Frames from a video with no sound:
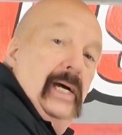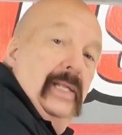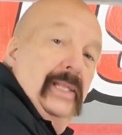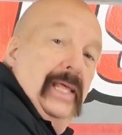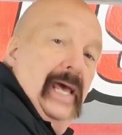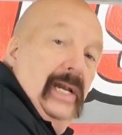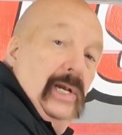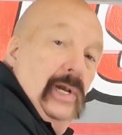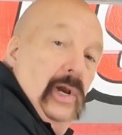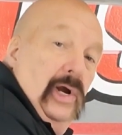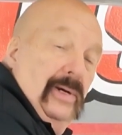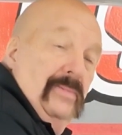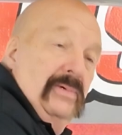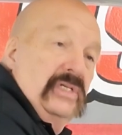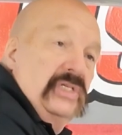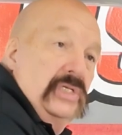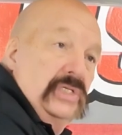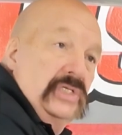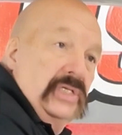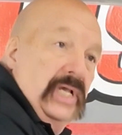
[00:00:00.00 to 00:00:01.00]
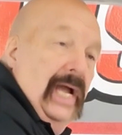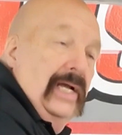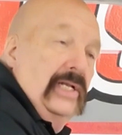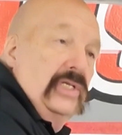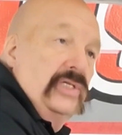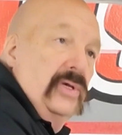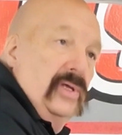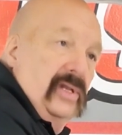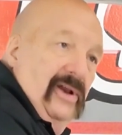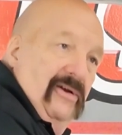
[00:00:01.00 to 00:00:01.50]
That alarm is designed
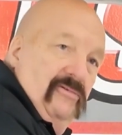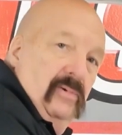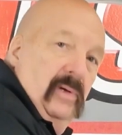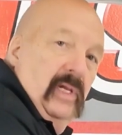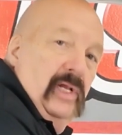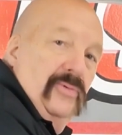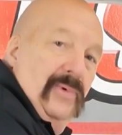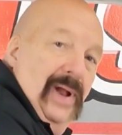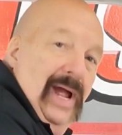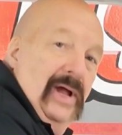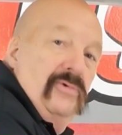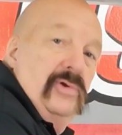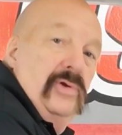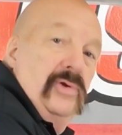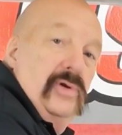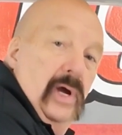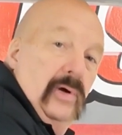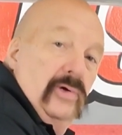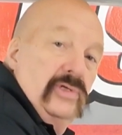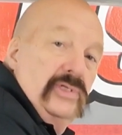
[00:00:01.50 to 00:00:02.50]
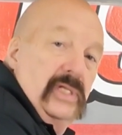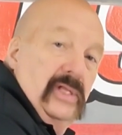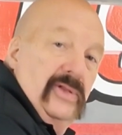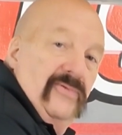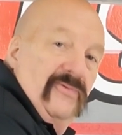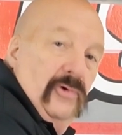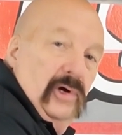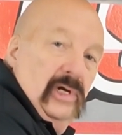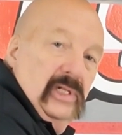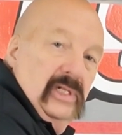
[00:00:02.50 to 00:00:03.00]
so that everybody around you knows that
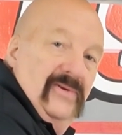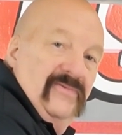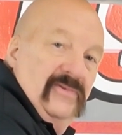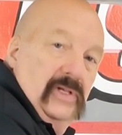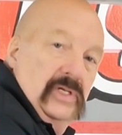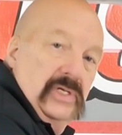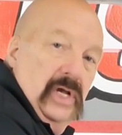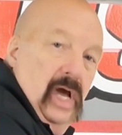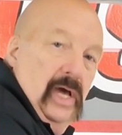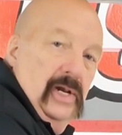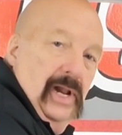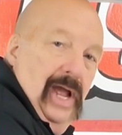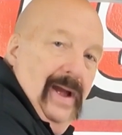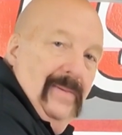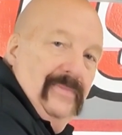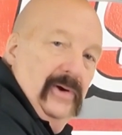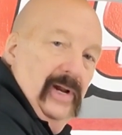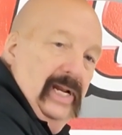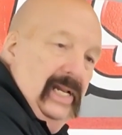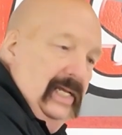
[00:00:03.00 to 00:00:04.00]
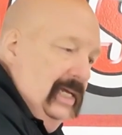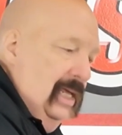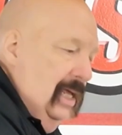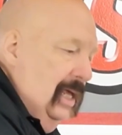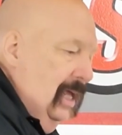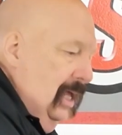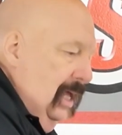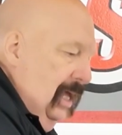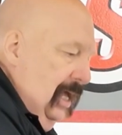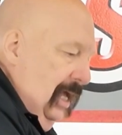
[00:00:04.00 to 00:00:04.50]
the forklift is on and operating,
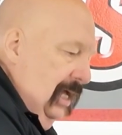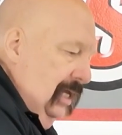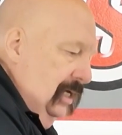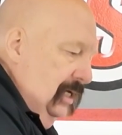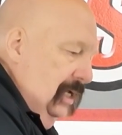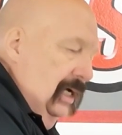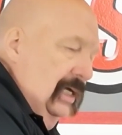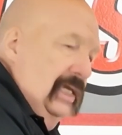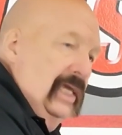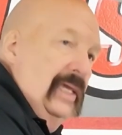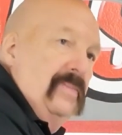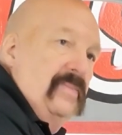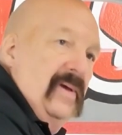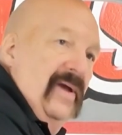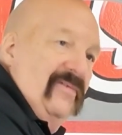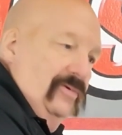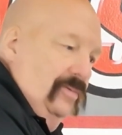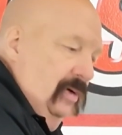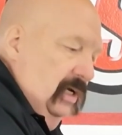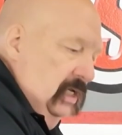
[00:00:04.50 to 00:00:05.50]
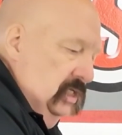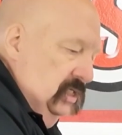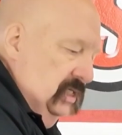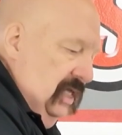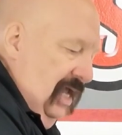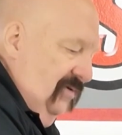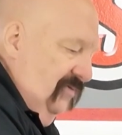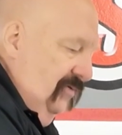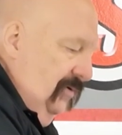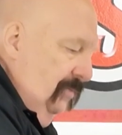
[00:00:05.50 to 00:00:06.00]
and keep everybody
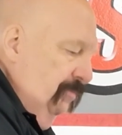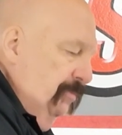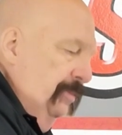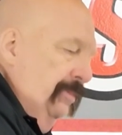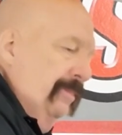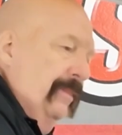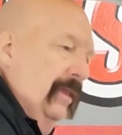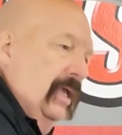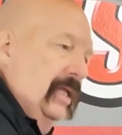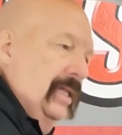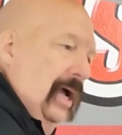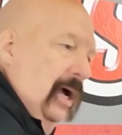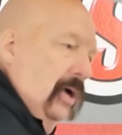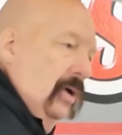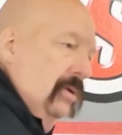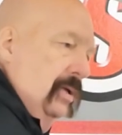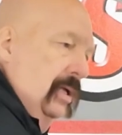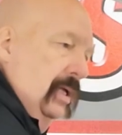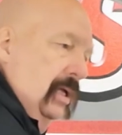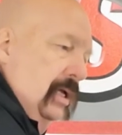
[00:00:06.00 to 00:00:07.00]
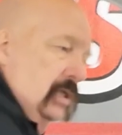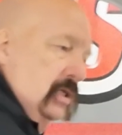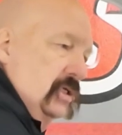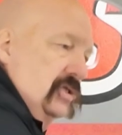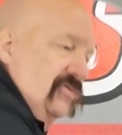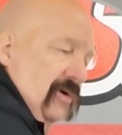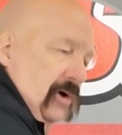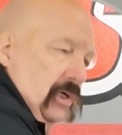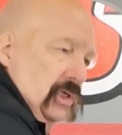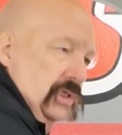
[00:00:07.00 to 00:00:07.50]
safe. Now,
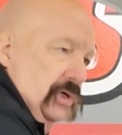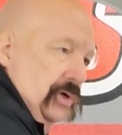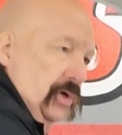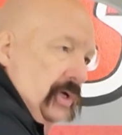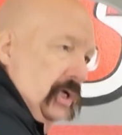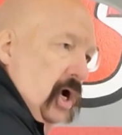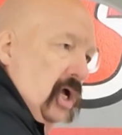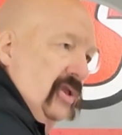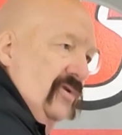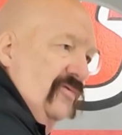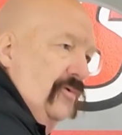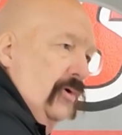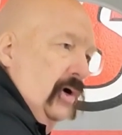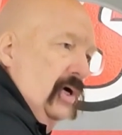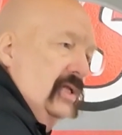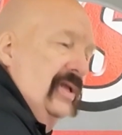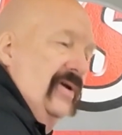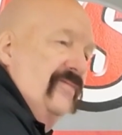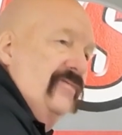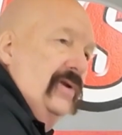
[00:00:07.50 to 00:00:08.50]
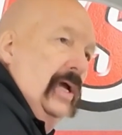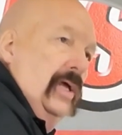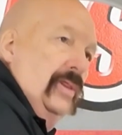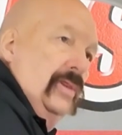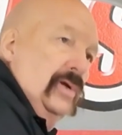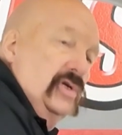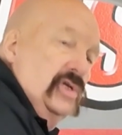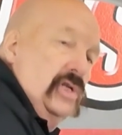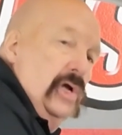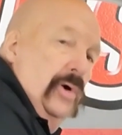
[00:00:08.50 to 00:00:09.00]
as far as turning on the forklift,
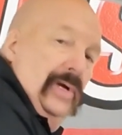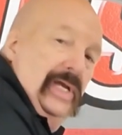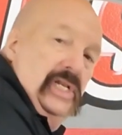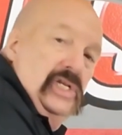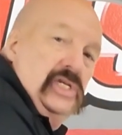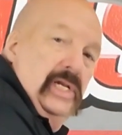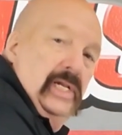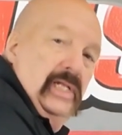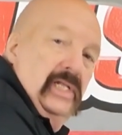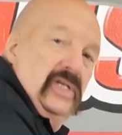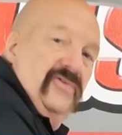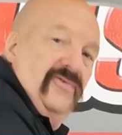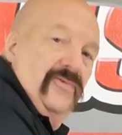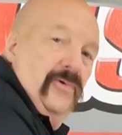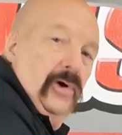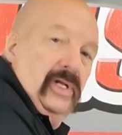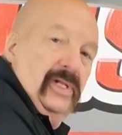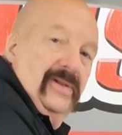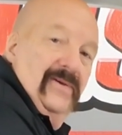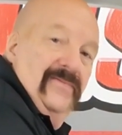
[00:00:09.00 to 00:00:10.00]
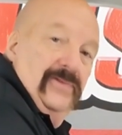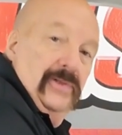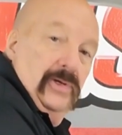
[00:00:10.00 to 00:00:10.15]
there's no engine in this forklift.